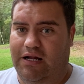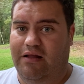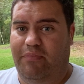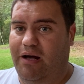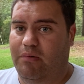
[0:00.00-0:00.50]
In
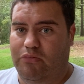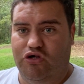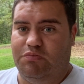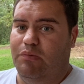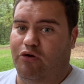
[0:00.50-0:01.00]
Alabama,
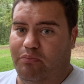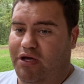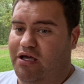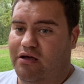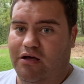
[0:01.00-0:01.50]
most people are
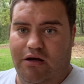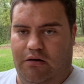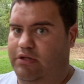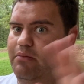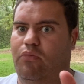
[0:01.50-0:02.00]
paying,
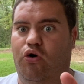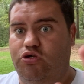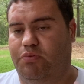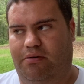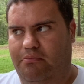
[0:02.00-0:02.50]
or not
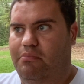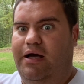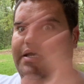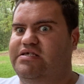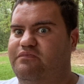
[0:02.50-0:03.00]
most, but a
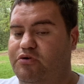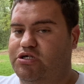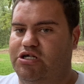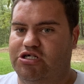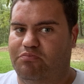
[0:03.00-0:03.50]
massive
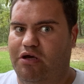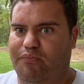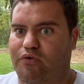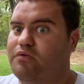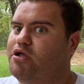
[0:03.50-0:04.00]
percentage of
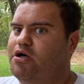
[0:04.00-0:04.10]
people